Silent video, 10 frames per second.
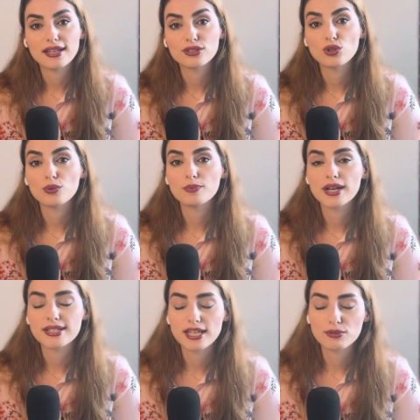that your
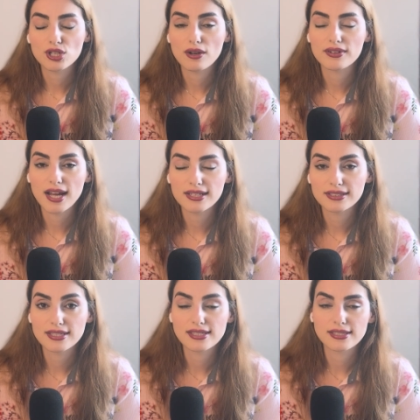perception of
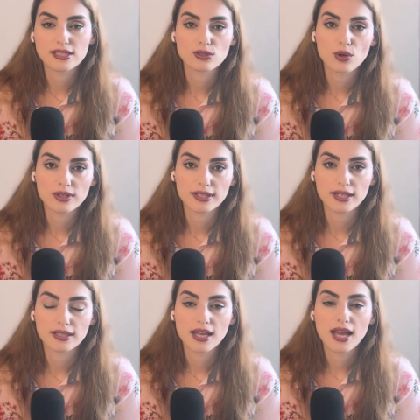reality is distorted